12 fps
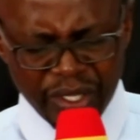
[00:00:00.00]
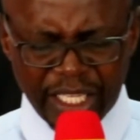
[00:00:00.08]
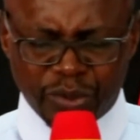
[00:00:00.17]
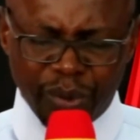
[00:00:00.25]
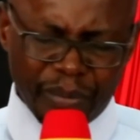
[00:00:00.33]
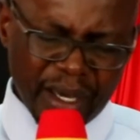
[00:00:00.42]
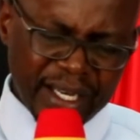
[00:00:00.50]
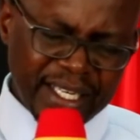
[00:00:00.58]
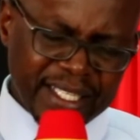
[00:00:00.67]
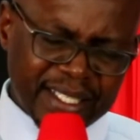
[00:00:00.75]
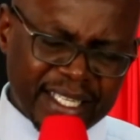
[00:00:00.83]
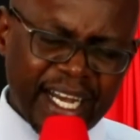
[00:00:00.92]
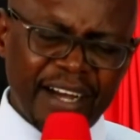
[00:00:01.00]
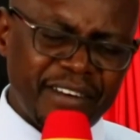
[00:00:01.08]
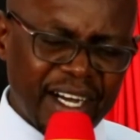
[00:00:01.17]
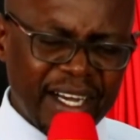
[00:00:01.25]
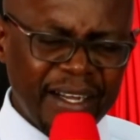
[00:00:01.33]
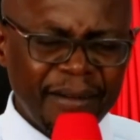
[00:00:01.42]
that we may
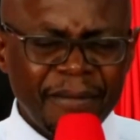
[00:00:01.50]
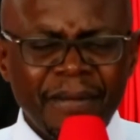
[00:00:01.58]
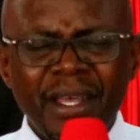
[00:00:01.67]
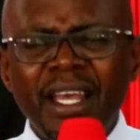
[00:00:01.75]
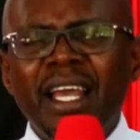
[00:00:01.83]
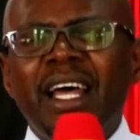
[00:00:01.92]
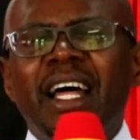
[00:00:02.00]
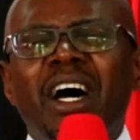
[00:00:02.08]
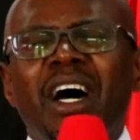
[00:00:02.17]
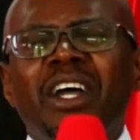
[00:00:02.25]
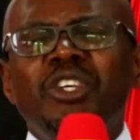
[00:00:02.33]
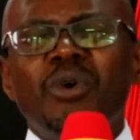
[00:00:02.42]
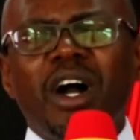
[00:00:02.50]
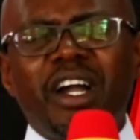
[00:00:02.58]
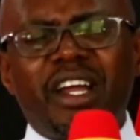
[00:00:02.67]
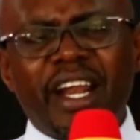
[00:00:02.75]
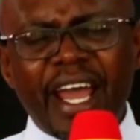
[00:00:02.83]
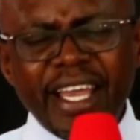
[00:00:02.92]
discover your
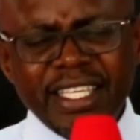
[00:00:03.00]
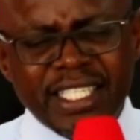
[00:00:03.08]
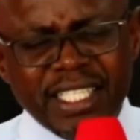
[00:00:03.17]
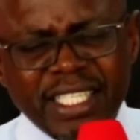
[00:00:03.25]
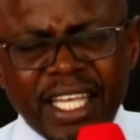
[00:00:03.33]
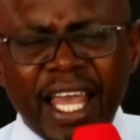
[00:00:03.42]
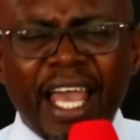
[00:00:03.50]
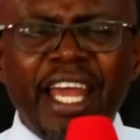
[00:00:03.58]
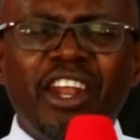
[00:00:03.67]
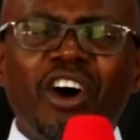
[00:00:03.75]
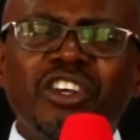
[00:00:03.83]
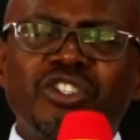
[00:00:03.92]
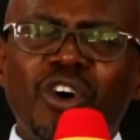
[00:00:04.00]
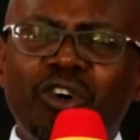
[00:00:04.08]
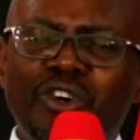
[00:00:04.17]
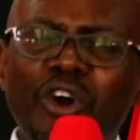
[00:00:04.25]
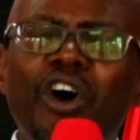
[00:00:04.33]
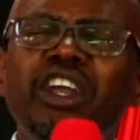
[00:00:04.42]
grace and also
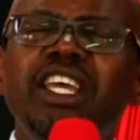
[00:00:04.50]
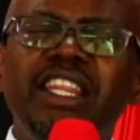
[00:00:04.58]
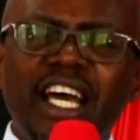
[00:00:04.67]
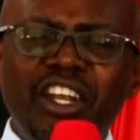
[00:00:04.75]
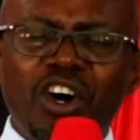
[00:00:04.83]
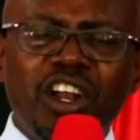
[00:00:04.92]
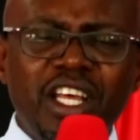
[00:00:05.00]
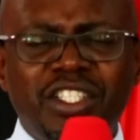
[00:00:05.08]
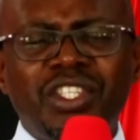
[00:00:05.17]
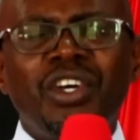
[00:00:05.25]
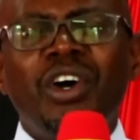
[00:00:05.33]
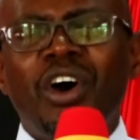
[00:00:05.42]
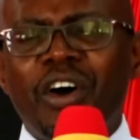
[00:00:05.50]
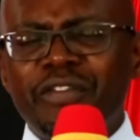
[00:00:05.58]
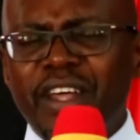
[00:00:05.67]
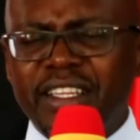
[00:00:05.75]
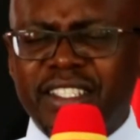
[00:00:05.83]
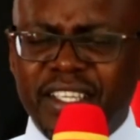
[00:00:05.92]
grow in the knowledge of
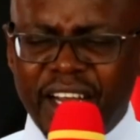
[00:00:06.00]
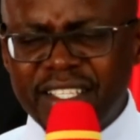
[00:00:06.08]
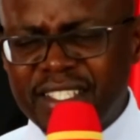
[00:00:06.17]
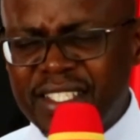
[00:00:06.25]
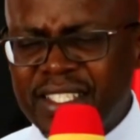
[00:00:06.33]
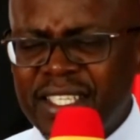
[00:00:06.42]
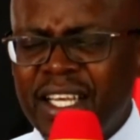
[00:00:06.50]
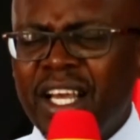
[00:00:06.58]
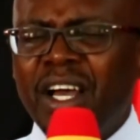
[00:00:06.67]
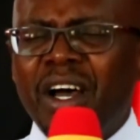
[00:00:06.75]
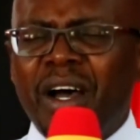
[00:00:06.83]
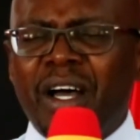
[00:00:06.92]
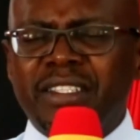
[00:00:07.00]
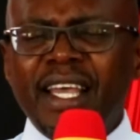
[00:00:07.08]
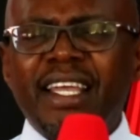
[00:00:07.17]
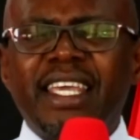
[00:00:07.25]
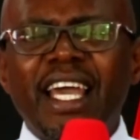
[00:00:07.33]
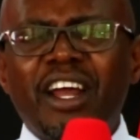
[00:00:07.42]
that grace.
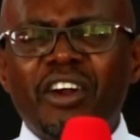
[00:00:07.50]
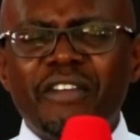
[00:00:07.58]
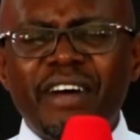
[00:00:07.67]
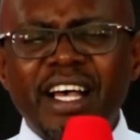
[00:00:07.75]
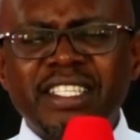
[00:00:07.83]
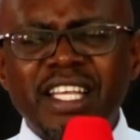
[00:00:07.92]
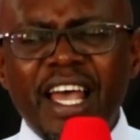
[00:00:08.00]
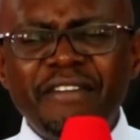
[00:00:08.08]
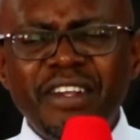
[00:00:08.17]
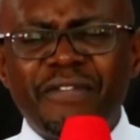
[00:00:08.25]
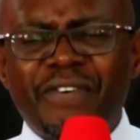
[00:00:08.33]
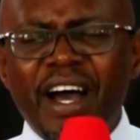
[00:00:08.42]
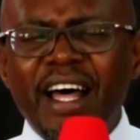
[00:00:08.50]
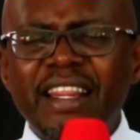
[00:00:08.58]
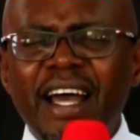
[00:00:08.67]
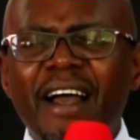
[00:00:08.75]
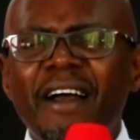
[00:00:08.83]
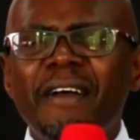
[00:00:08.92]
Take care of us, Heavenly Father.